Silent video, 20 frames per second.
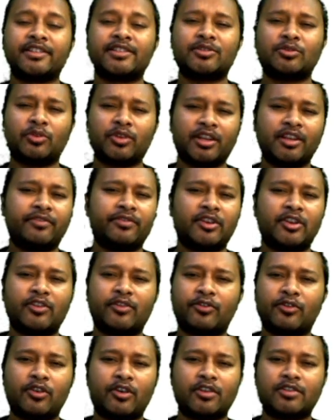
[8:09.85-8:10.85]
It's totally free
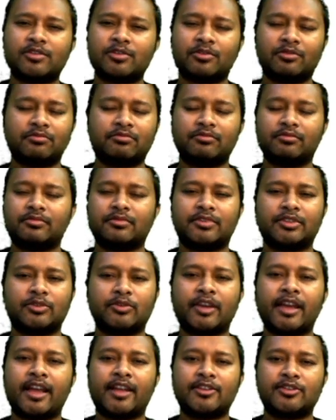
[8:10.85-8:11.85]
of cost, so you
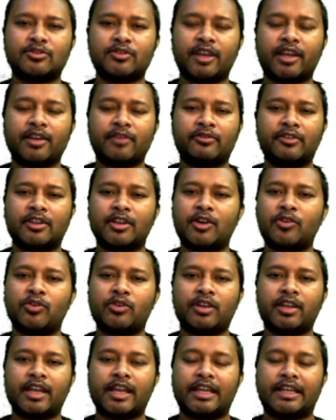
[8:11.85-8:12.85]
can join
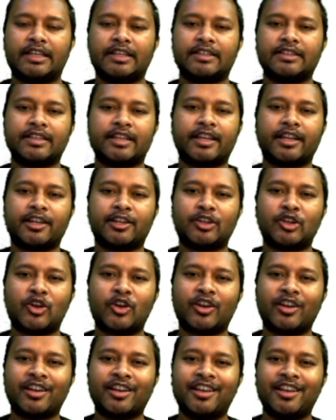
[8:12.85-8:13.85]
without any second
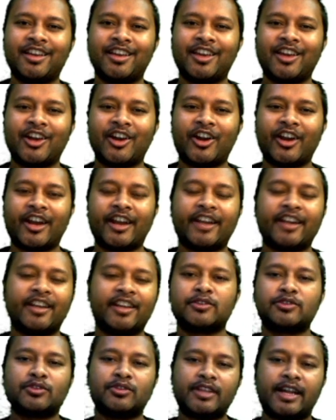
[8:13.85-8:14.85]
thought. All right,
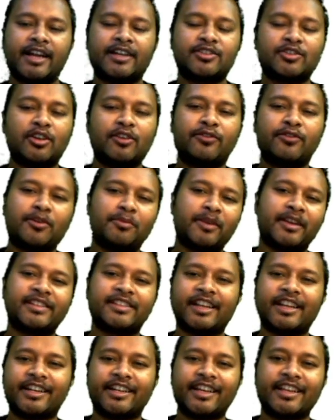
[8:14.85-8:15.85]
so that's all from my
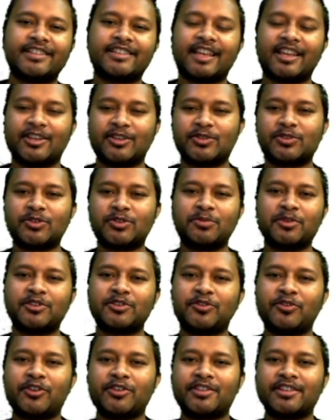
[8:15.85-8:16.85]
side, guys. Thank you so much
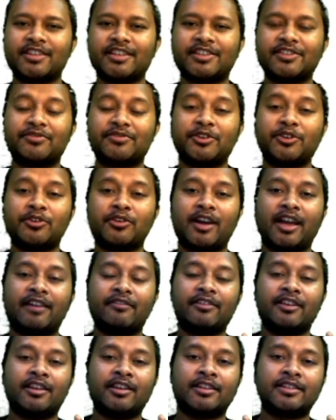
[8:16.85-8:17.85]
for watching this video. I
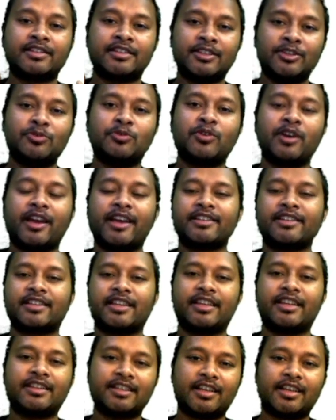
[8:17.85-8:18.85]
will see you guys
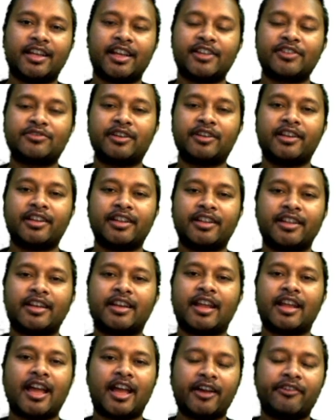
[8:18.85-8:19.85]
in the next one. Till
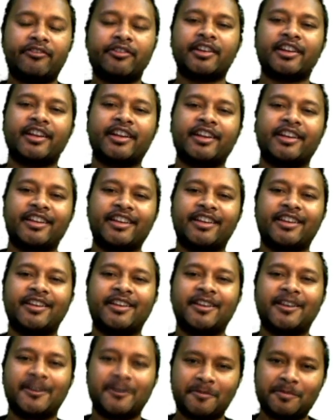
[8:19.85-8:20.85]
then, have a great
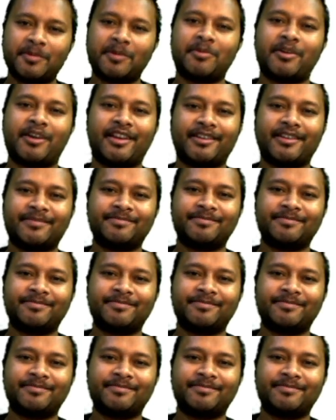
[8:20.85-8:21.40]
day. Bye-bye.